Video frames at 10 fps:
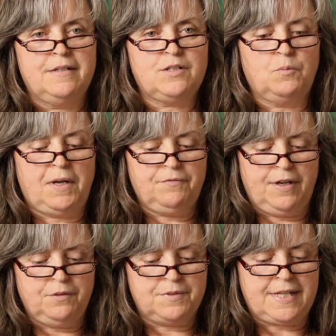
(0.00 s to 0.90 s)
So my
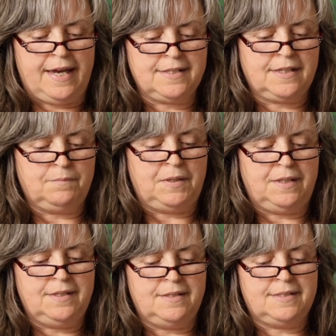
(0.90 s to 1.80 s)
friend was asking
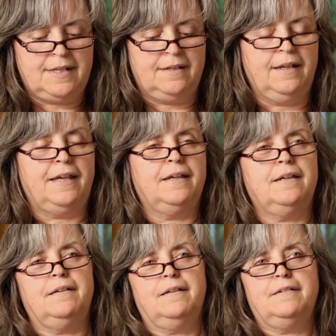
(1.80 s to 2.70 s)
me, he said,
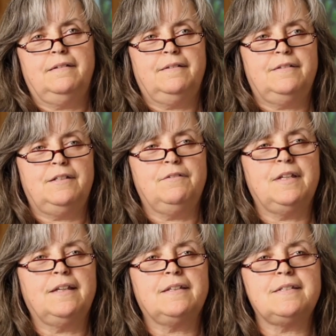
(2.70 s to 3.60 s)
like, do you
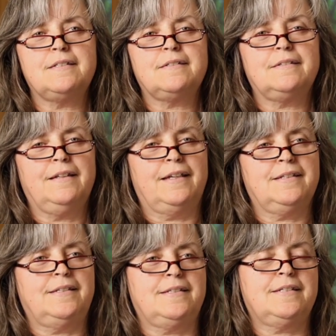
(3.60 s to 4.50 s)
think this,
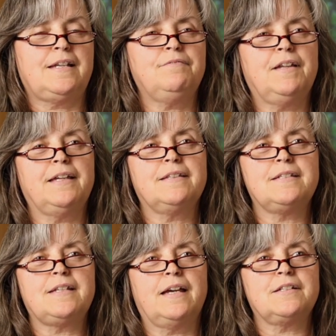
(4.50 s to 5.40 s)
like, does stuff like
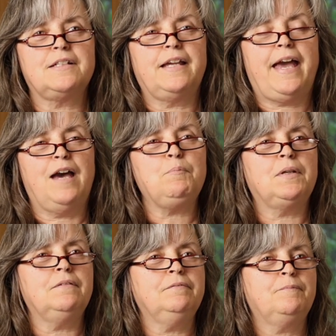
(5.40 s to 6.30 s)
this actually
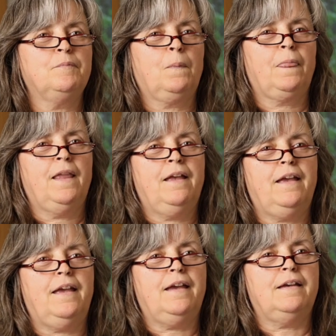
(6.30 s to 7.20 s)
happen?
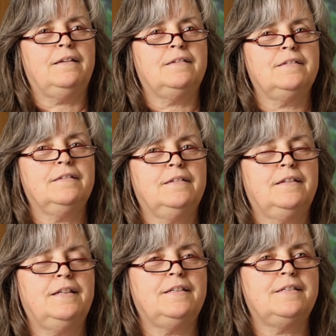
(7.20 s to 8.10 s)
And
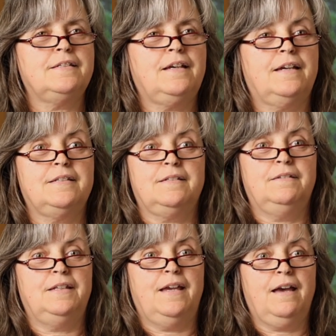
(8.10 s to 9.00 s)
I
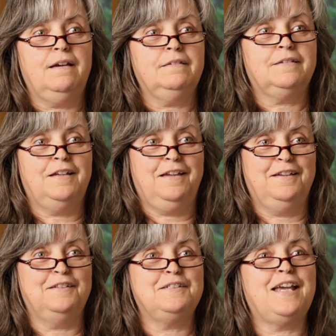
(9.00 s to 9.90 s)
said, yeah,
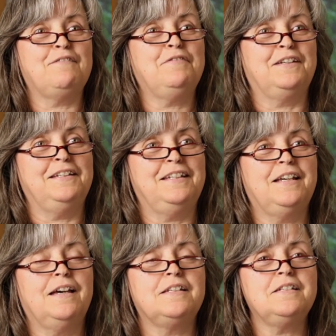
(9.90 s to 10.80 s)
it definitely
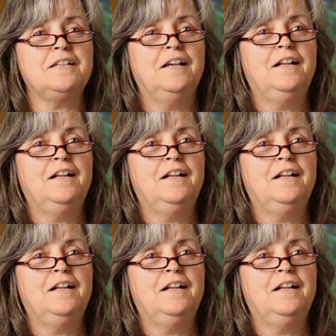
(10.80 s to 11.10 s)
does.